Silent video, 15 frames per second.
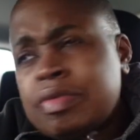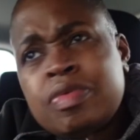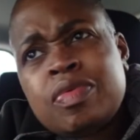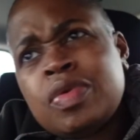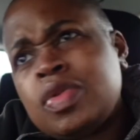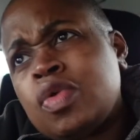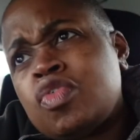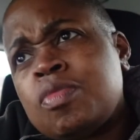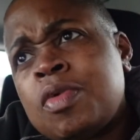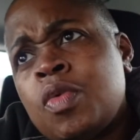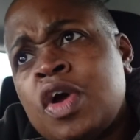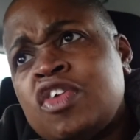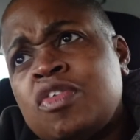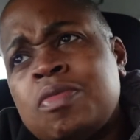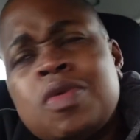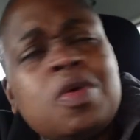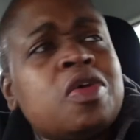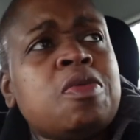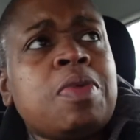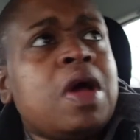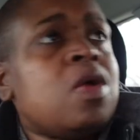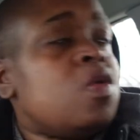well, those who've been watching me, well,
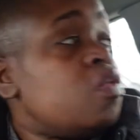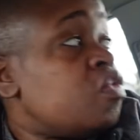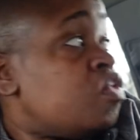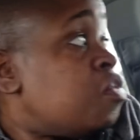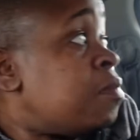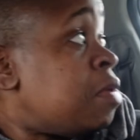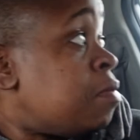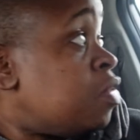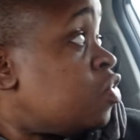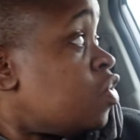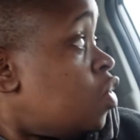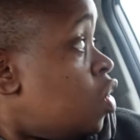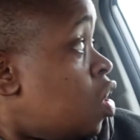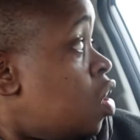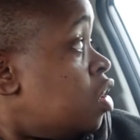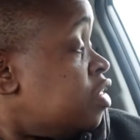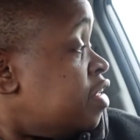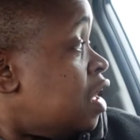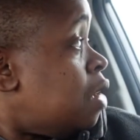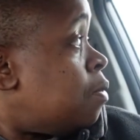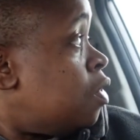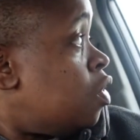you probably won't remember. It was a long
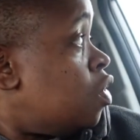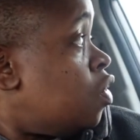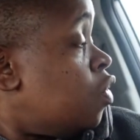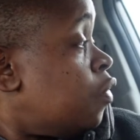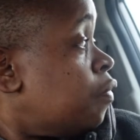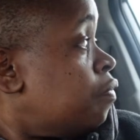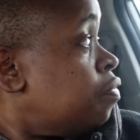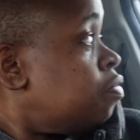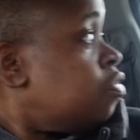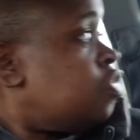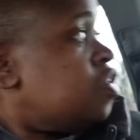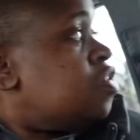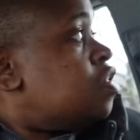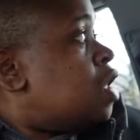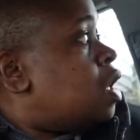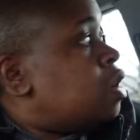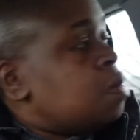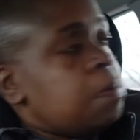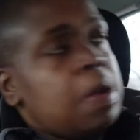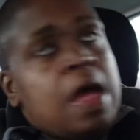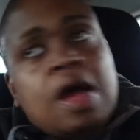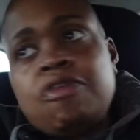time ago. Just down the
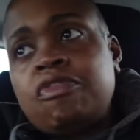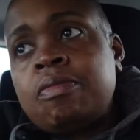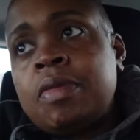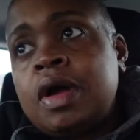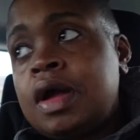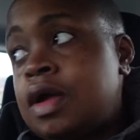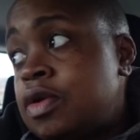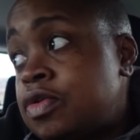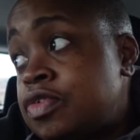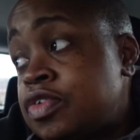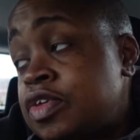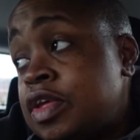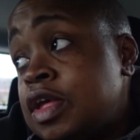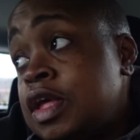block from my house.